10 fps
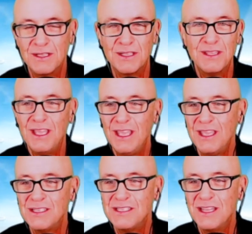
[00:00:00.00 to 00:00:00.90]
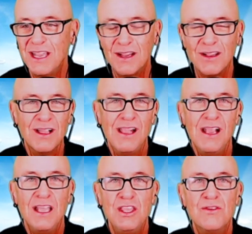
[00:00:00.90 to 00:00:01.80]
The thing is there,
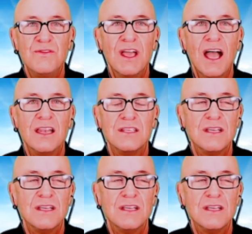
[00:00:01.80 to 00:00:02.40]
you've got